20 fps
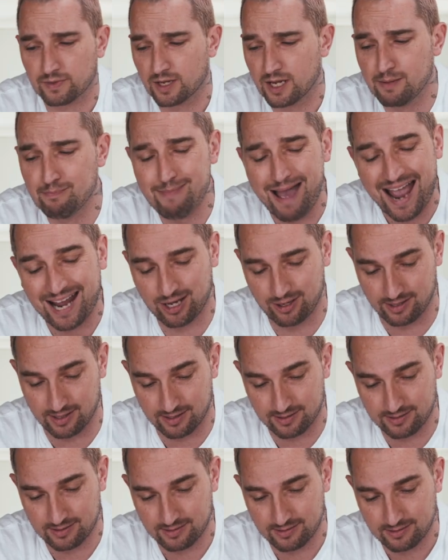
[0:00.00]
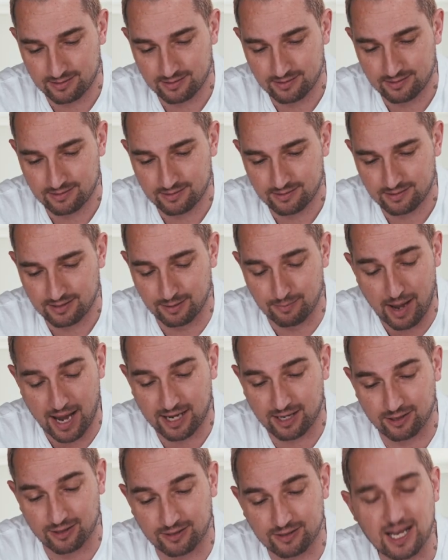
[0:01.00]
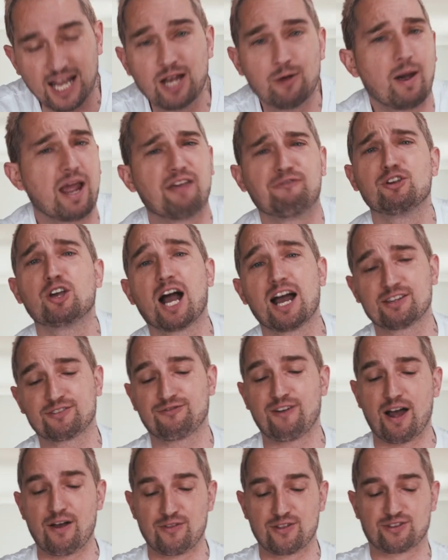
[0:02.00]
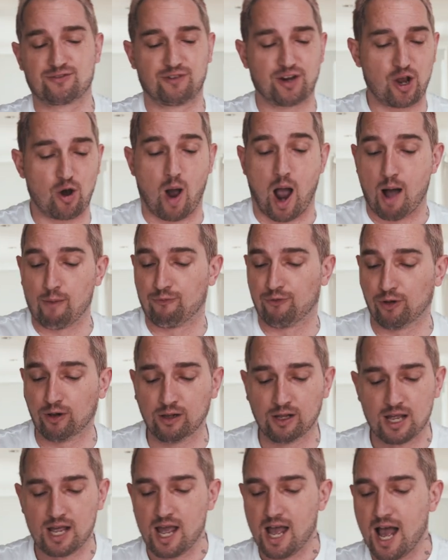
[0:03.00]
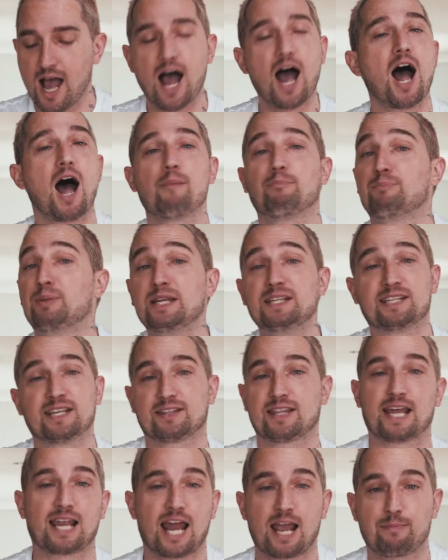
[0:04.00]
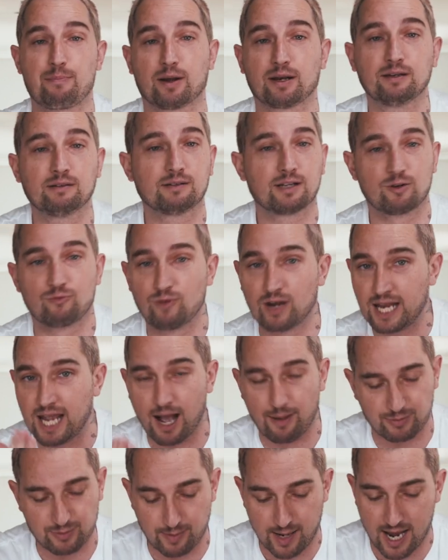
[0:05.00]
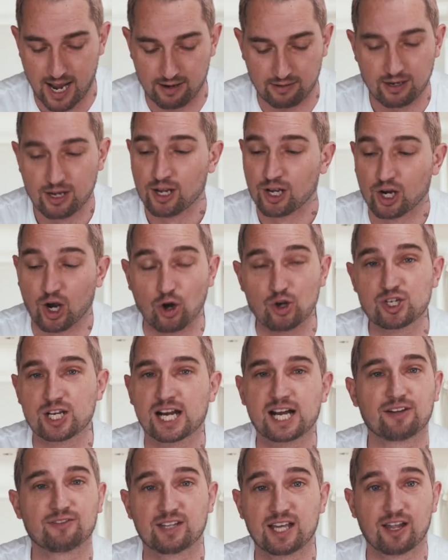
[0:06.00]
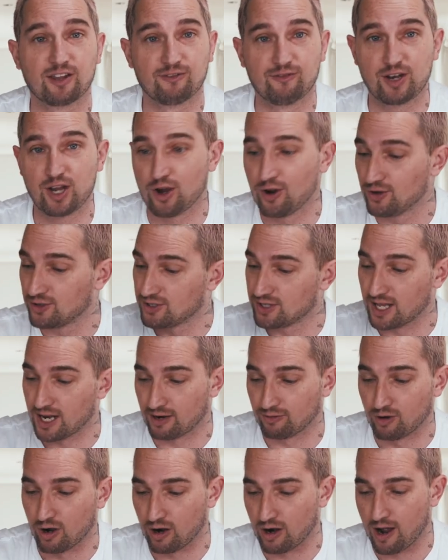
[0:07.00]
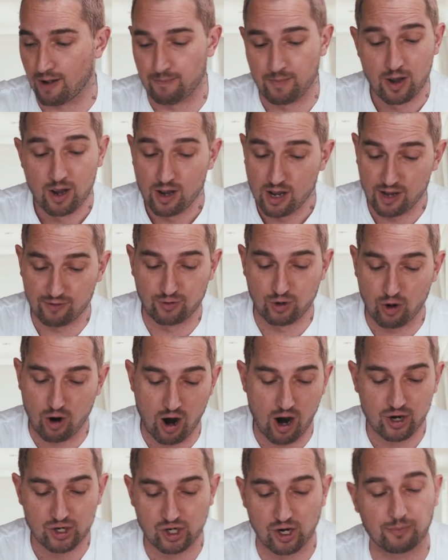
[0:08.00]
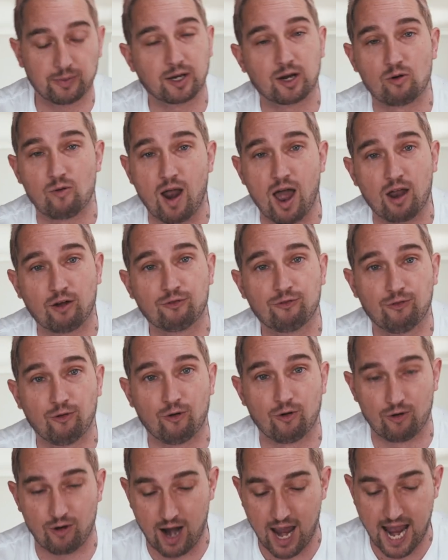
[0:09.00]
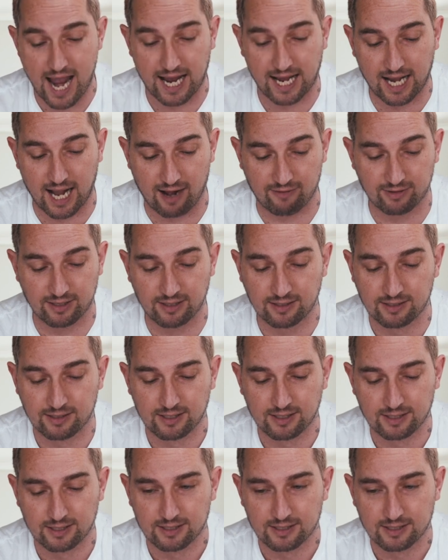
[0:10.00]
Immaculate. Immaculate. Anyway, if you guys found this video helpful, please hit that like button. It really helps me out. Go check out the other videos that I've got up if you are shopping around for a cover.